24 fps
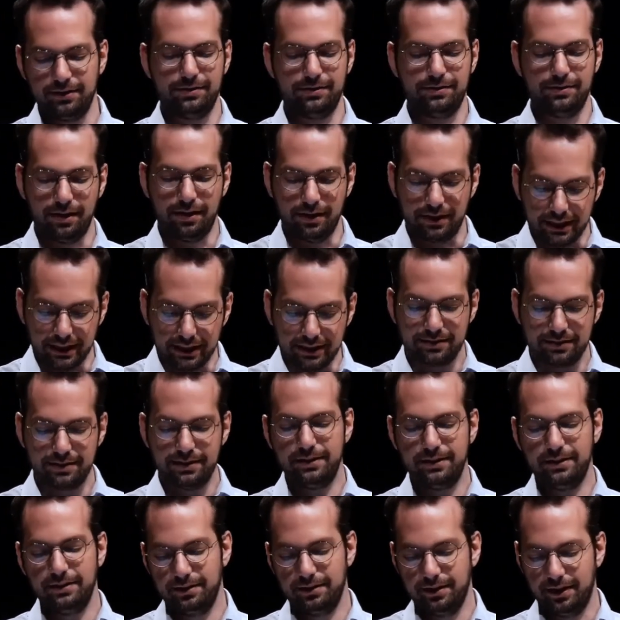It's not
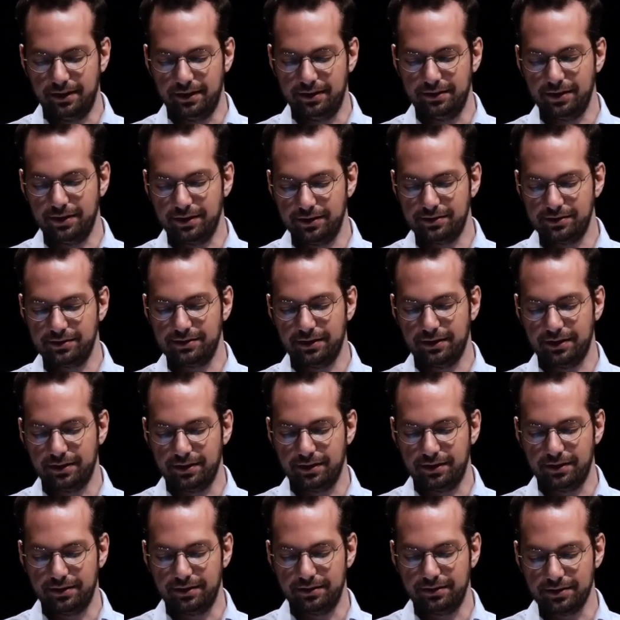easy, and it does,
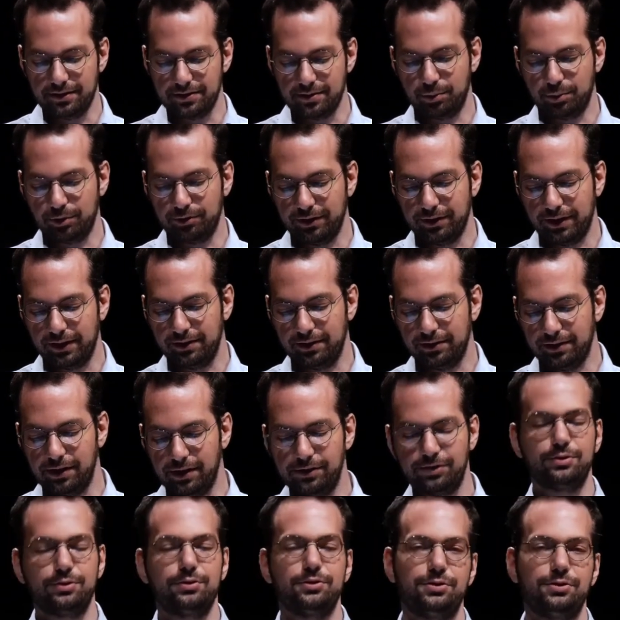uh, doesn't provide the
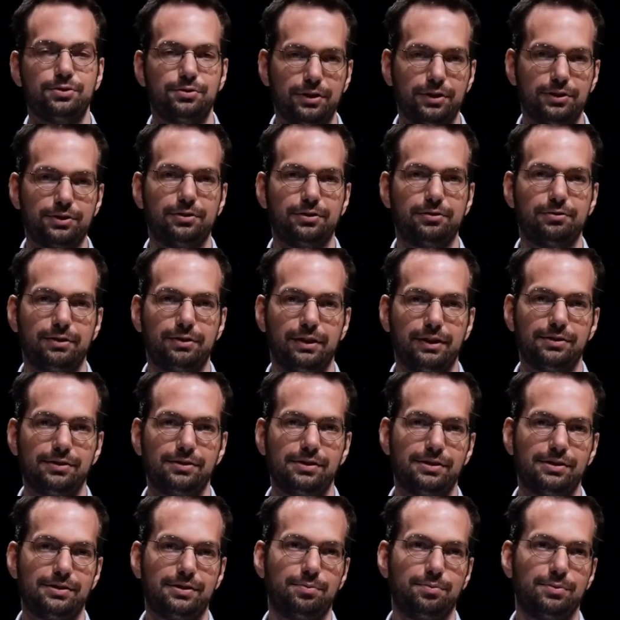logical structure of file
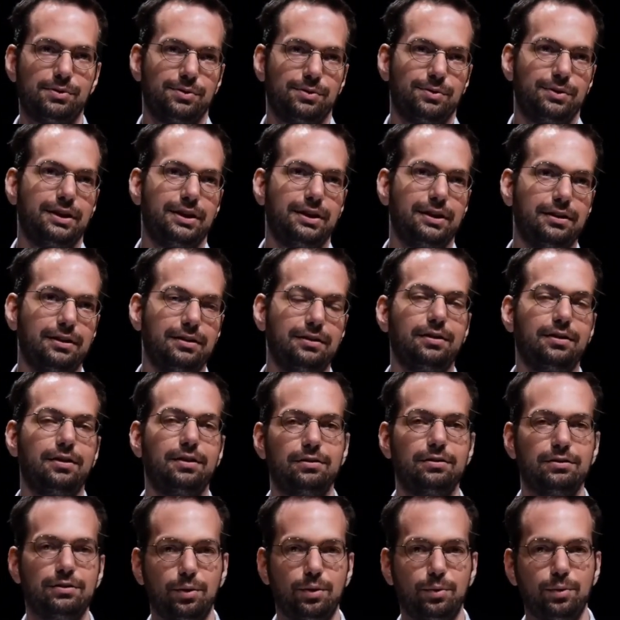systems. So again,
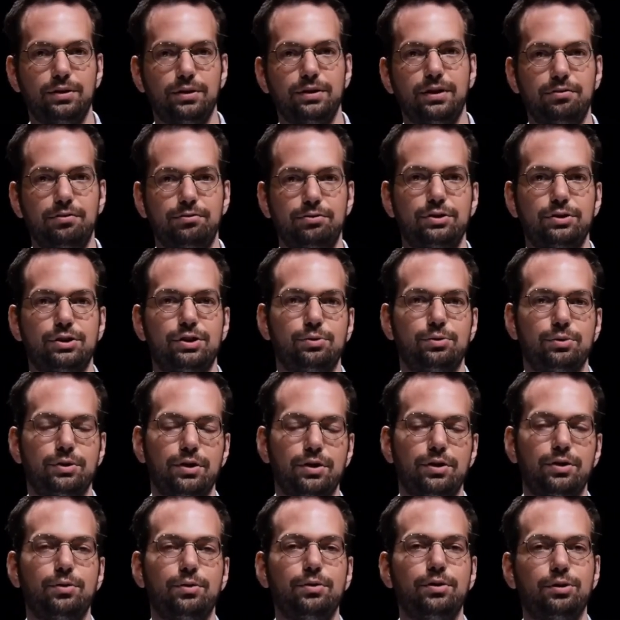the lower level you
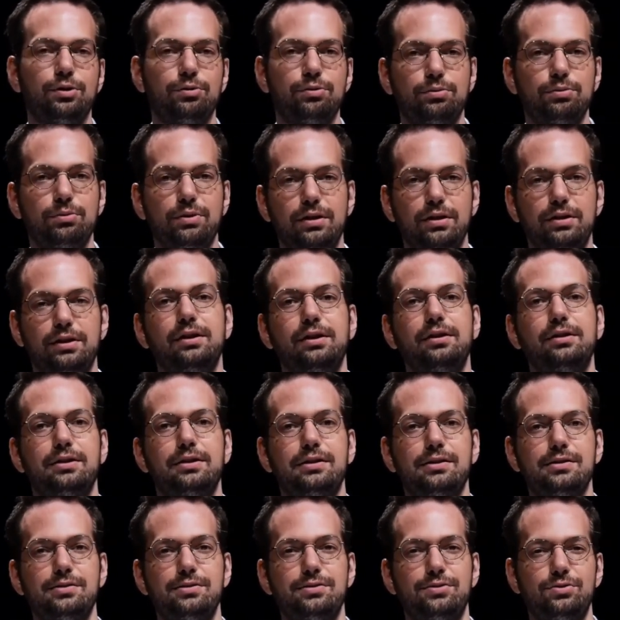go, you do not get
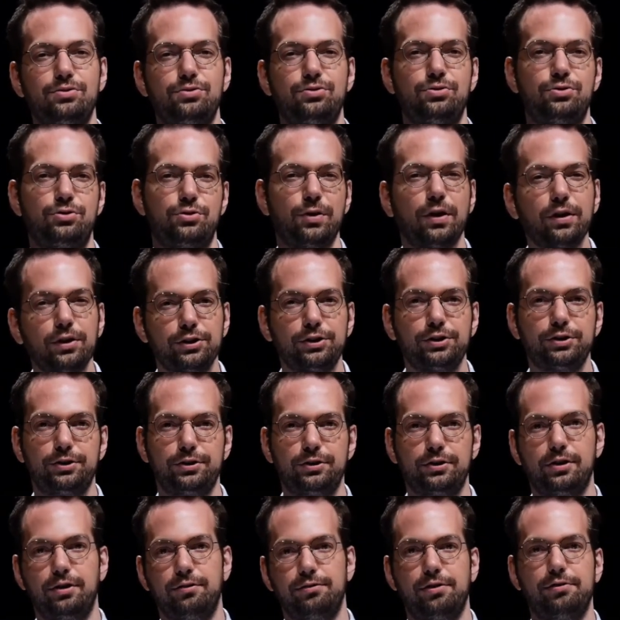this
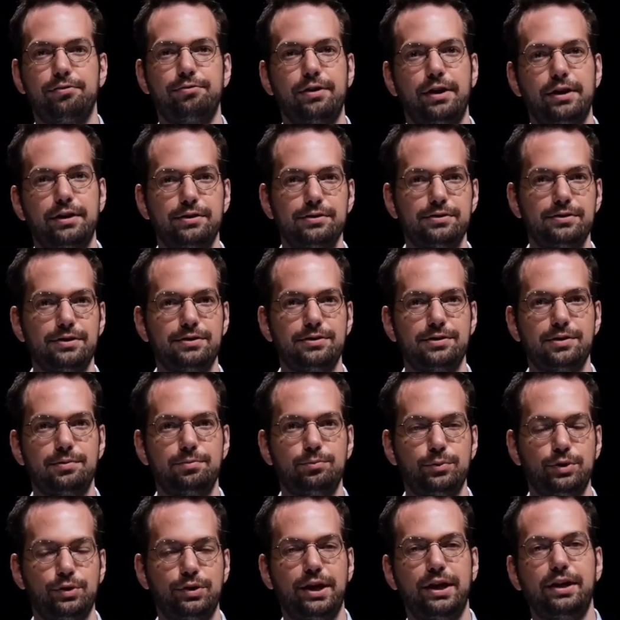structure of the file
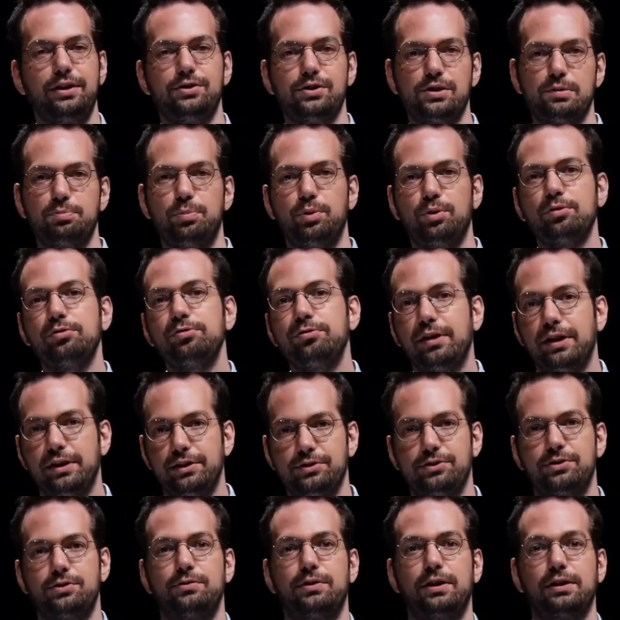system. You can't just pull
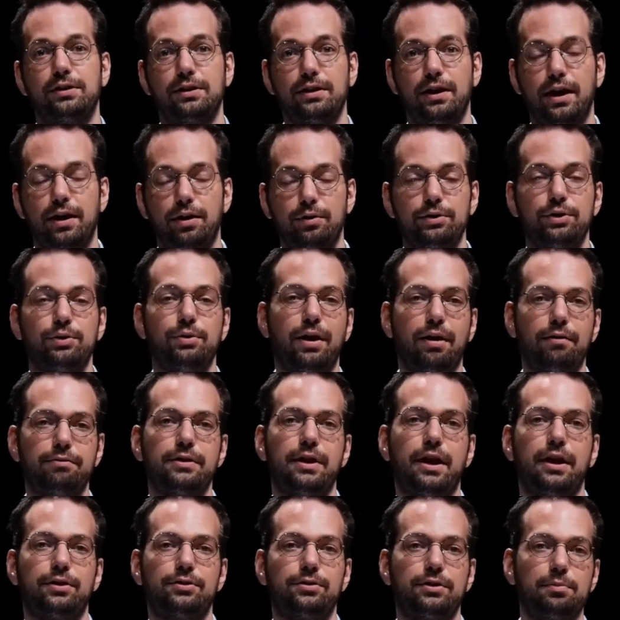files directly out. You have to
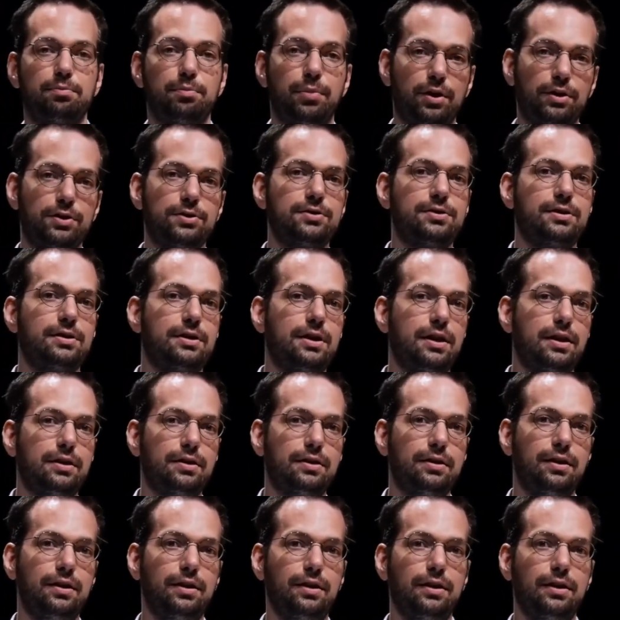actually parse the data.